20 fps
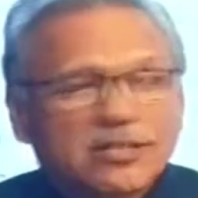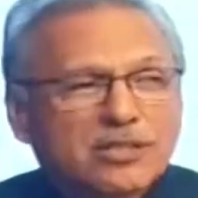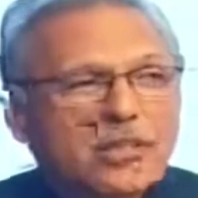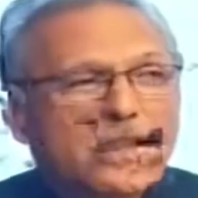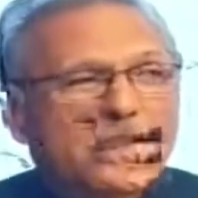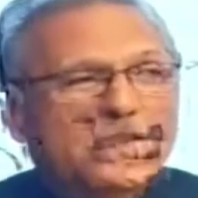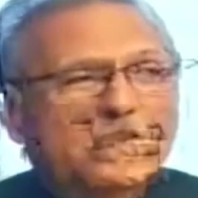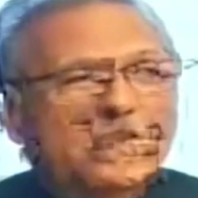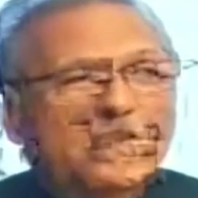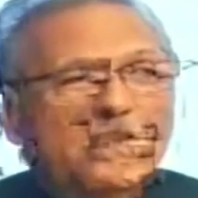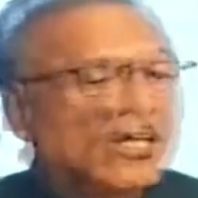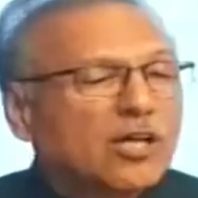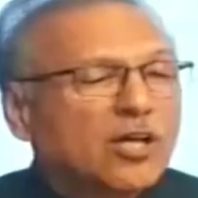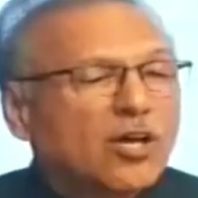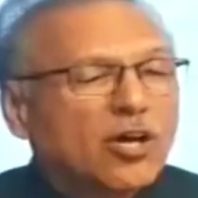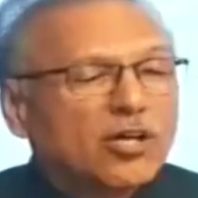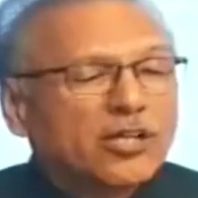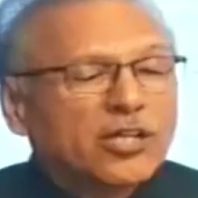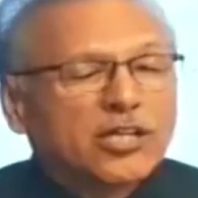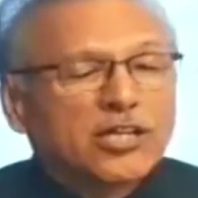But
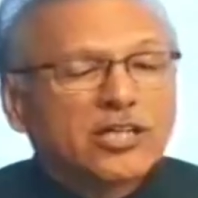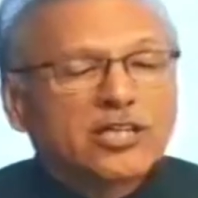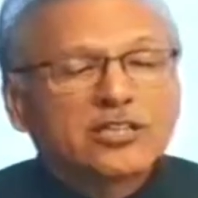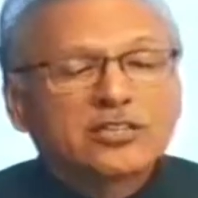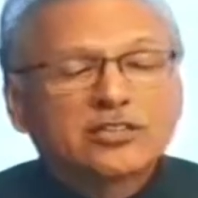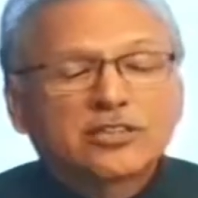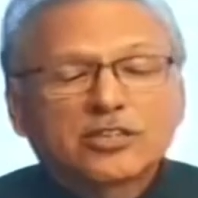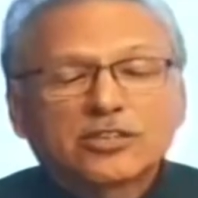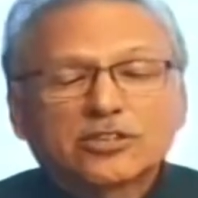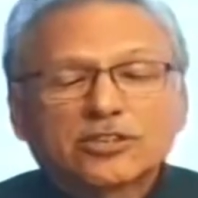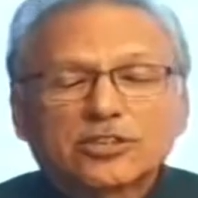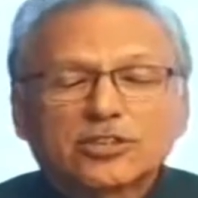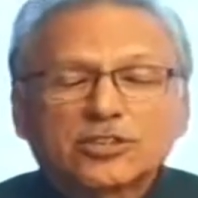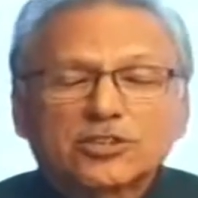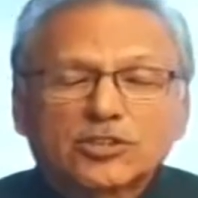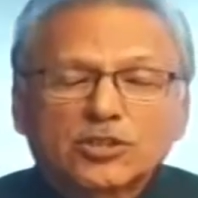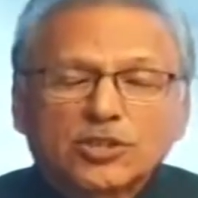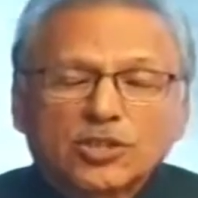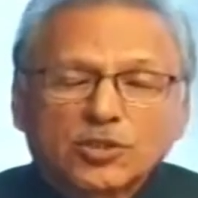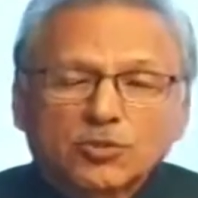on her insistence,
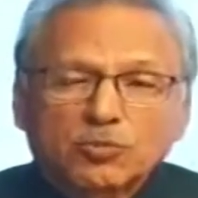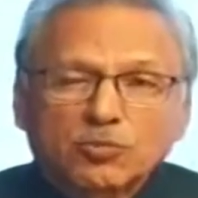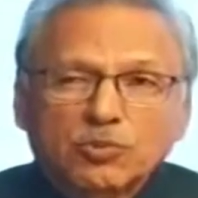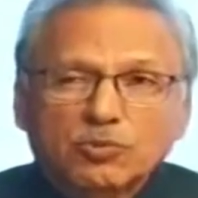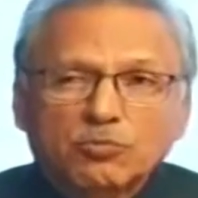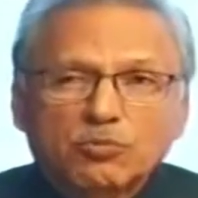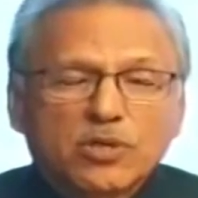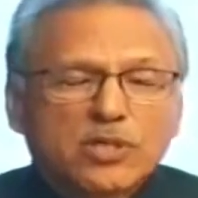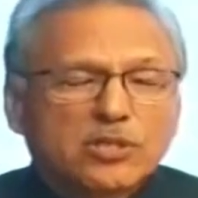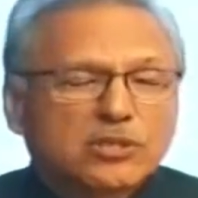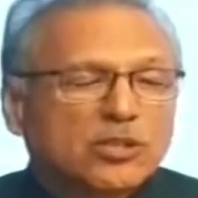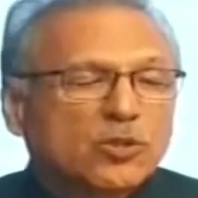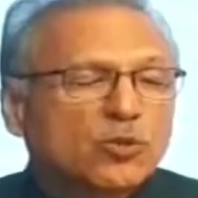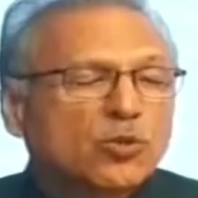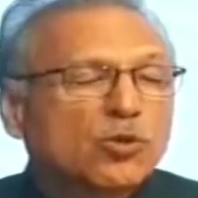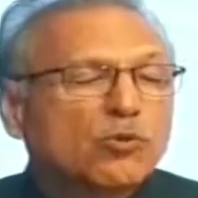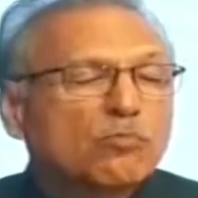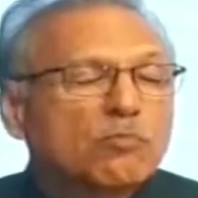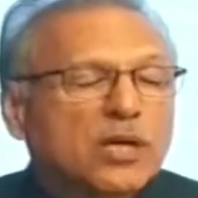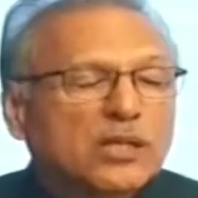we worked the
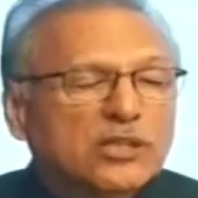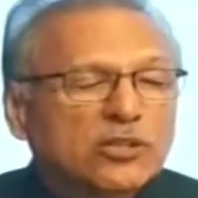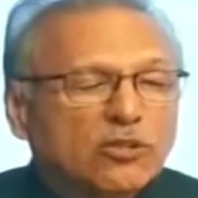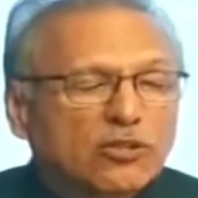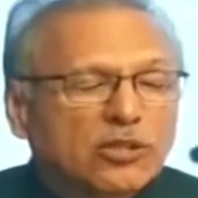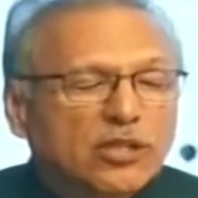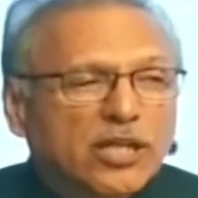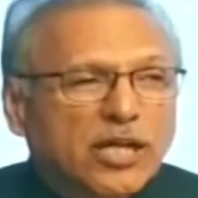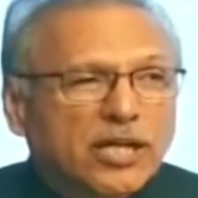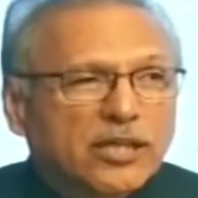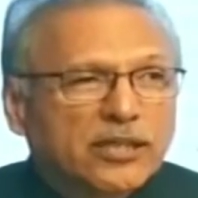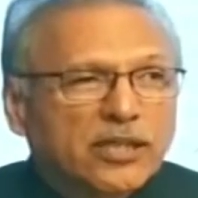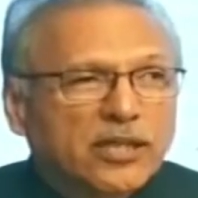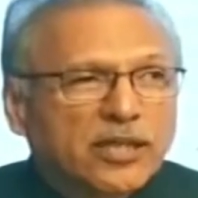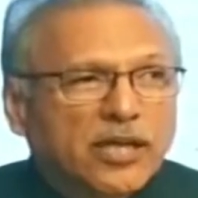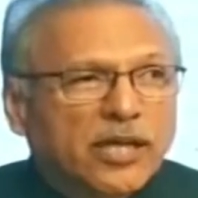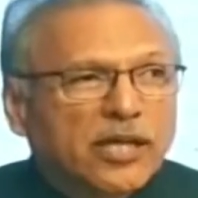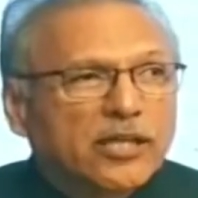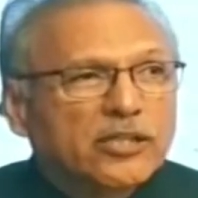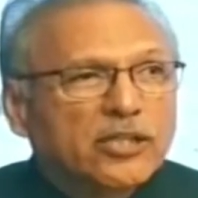whole month on that,
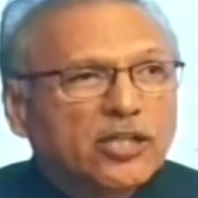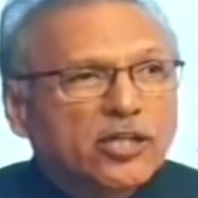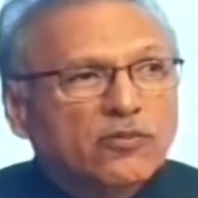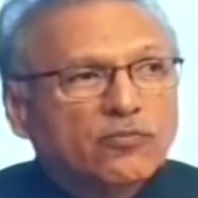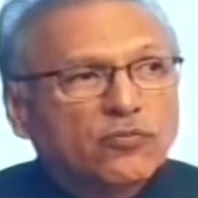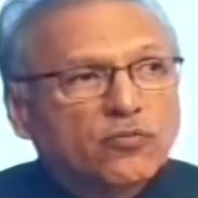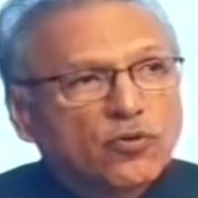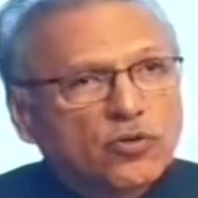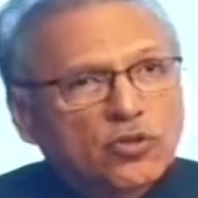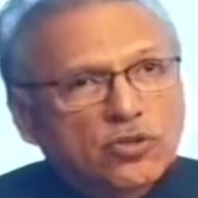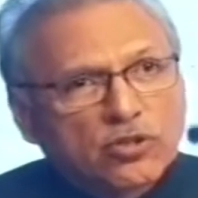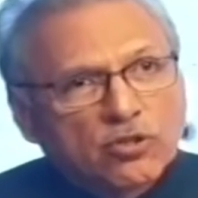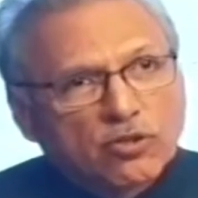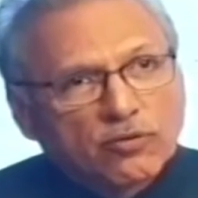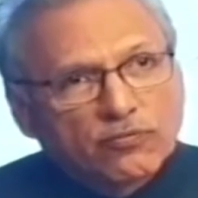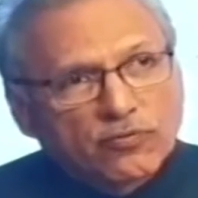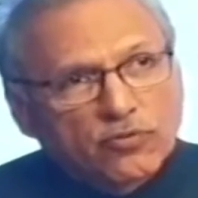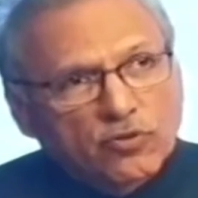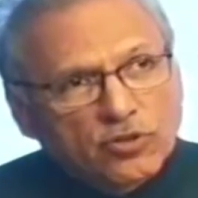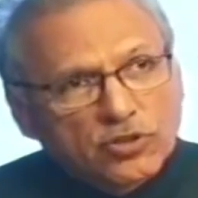and therefore, of
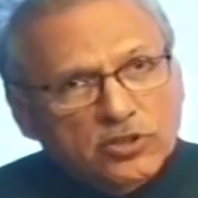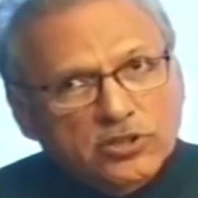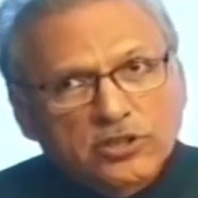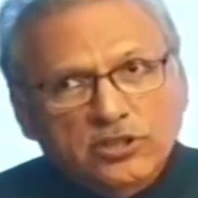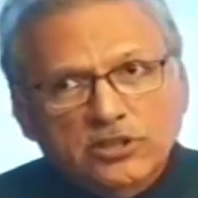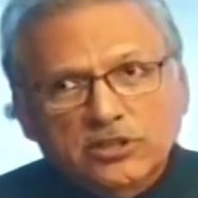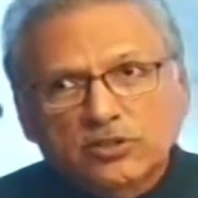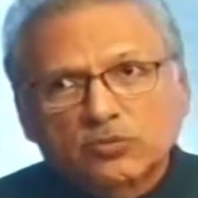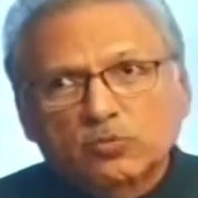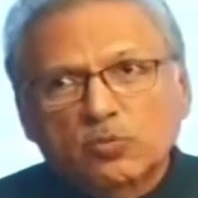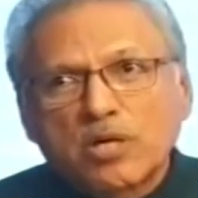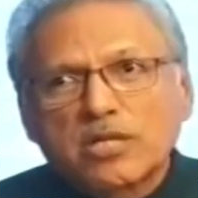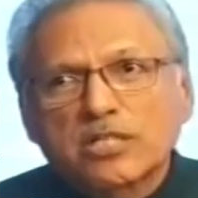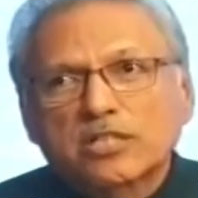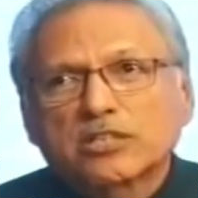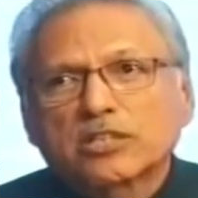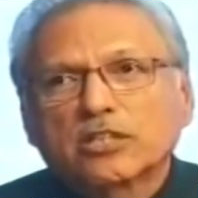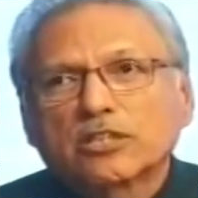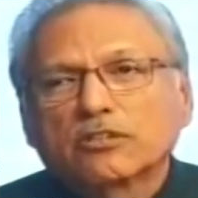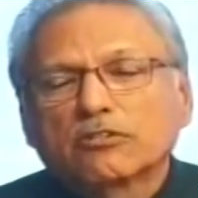course, this is one
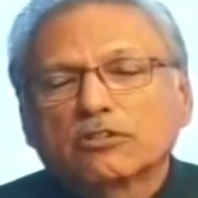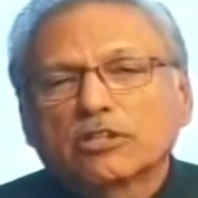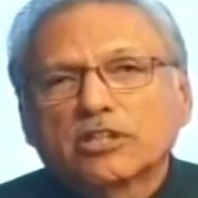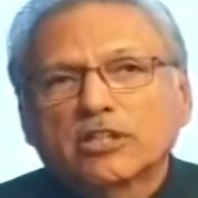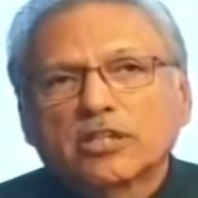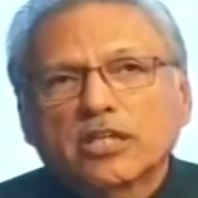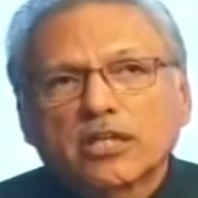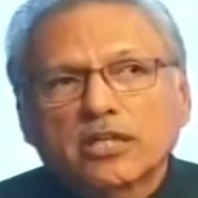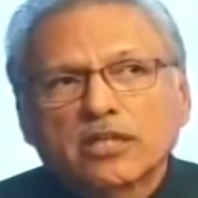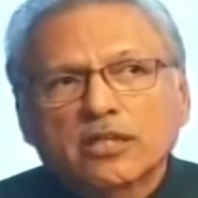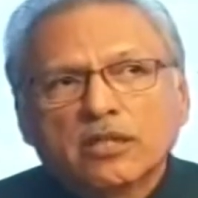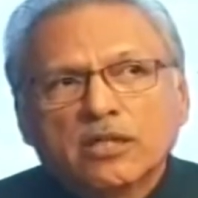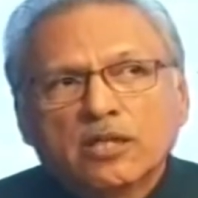singular day,